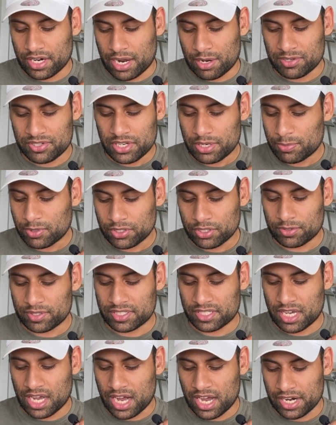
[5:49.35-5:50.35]
I was able to
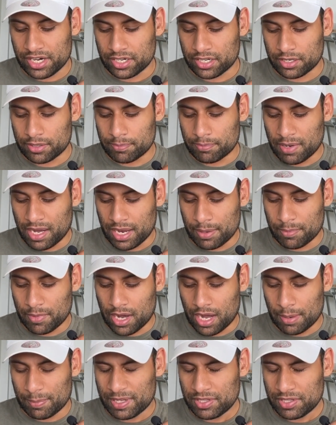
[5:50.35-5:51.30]
retire my mom.